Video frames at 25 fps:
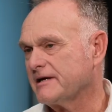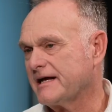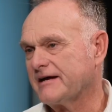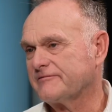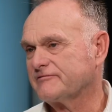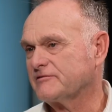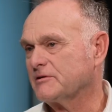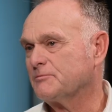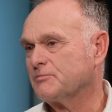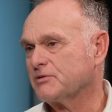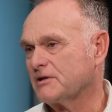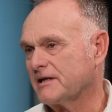
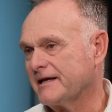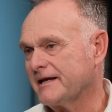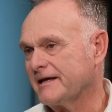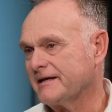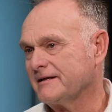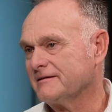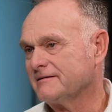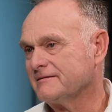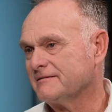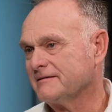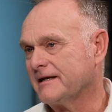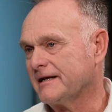have to
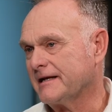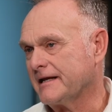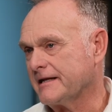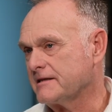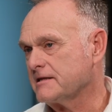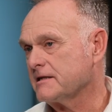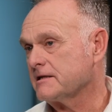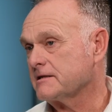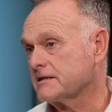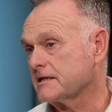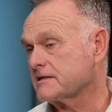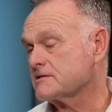plan. And I
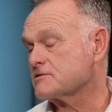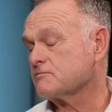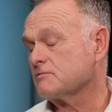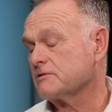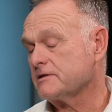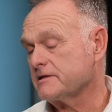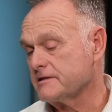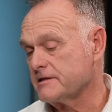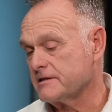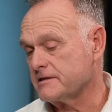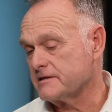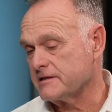think that's one
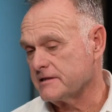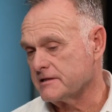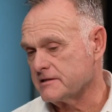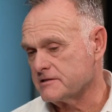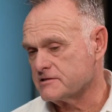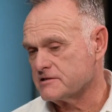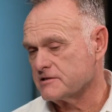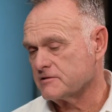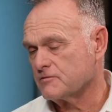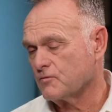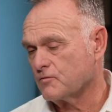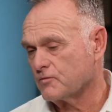of the
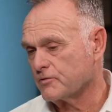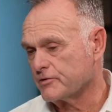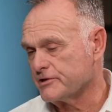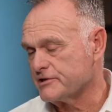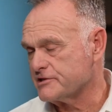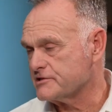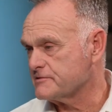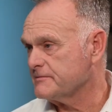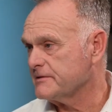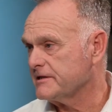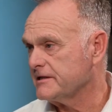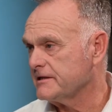things that
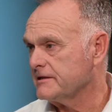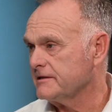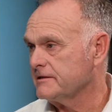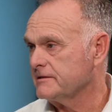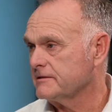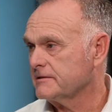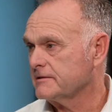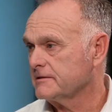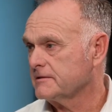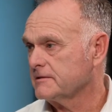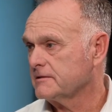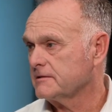worries me
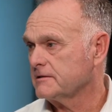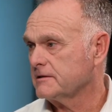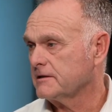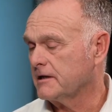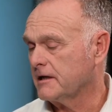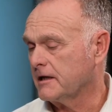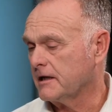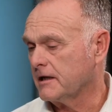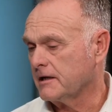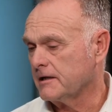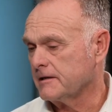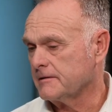
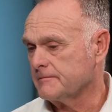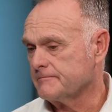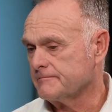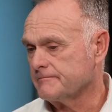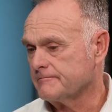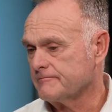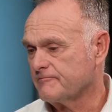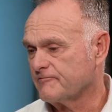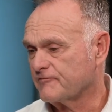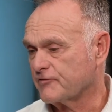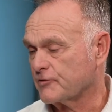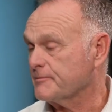
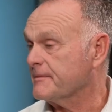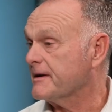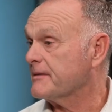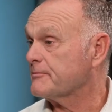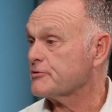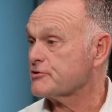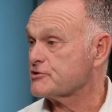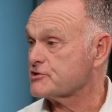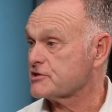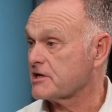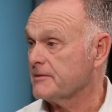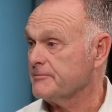for
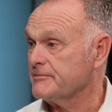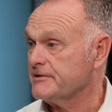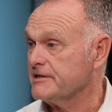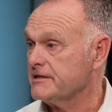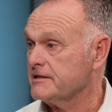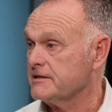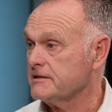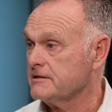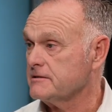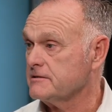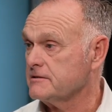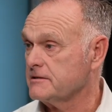members coming
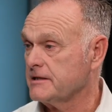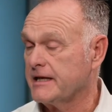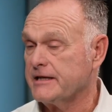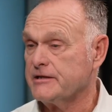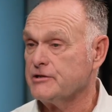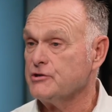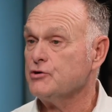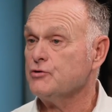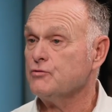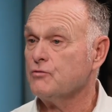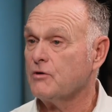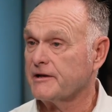in
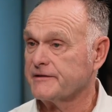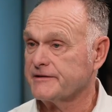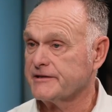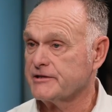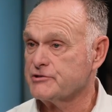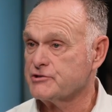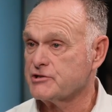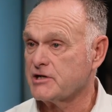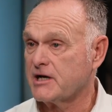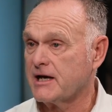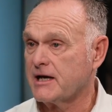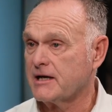and new on the
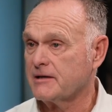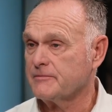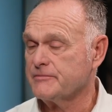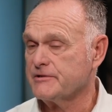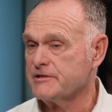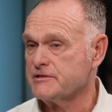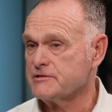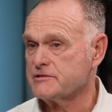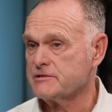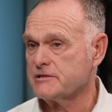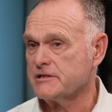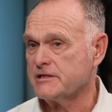job
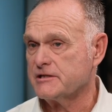is